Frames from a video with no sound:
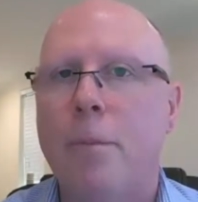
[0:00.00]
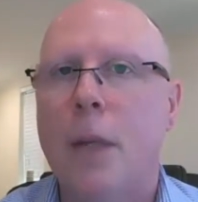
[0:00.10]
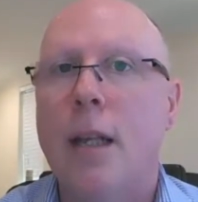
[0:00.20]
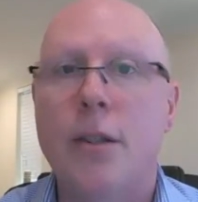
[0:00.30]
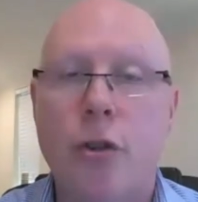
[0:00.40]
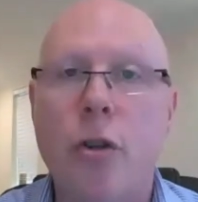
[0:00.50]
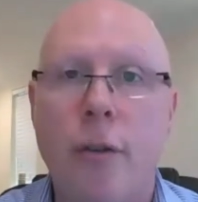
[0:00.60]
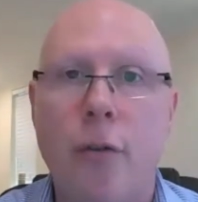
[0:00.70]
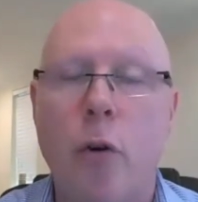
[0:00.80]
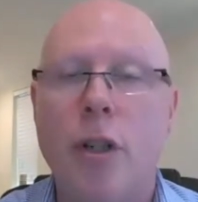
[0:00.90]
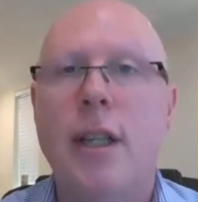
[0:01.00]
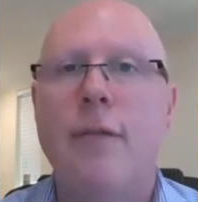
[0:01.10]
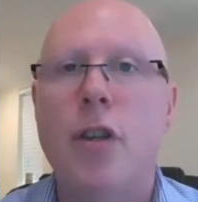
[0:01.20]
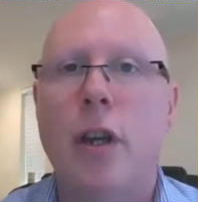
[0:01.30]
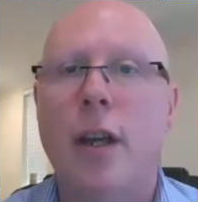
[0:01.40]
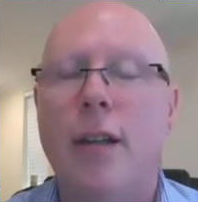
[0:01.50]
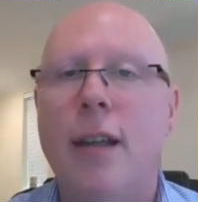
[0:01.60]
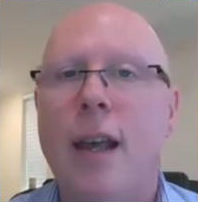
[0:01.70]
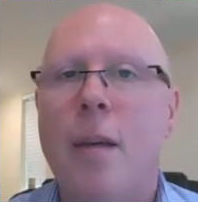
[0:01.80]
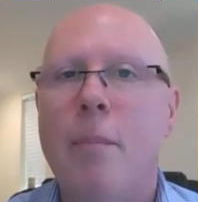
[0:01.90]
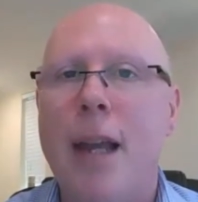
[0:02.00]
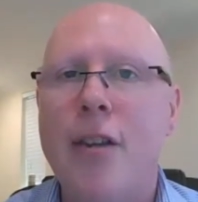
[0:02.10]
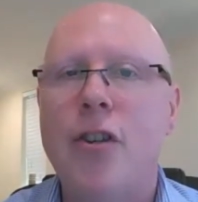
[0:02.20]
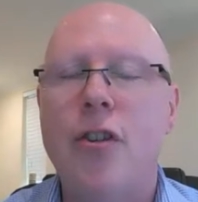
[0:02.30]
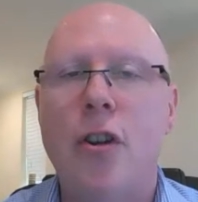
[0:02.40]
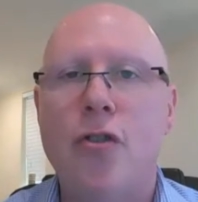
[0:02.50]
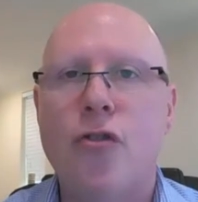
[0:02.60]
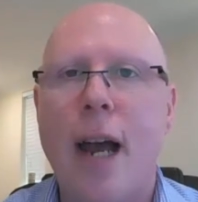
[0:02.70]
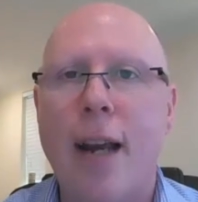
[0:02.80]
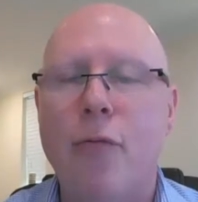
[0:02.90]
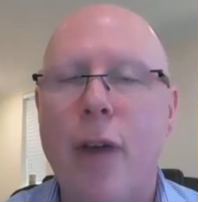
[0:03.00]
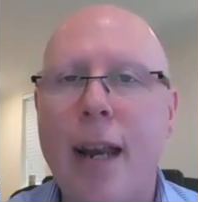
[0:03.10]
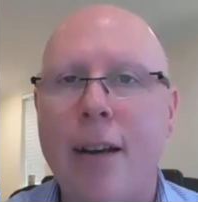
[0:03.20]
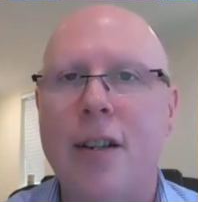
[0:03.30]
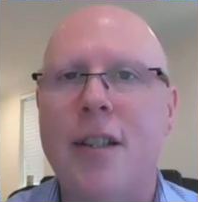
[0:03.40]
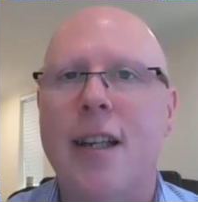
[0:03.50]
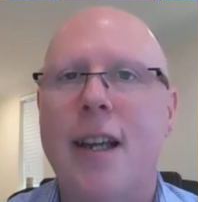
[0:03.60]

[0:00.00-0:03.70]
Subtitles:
It's good, of course, if you can mention your track record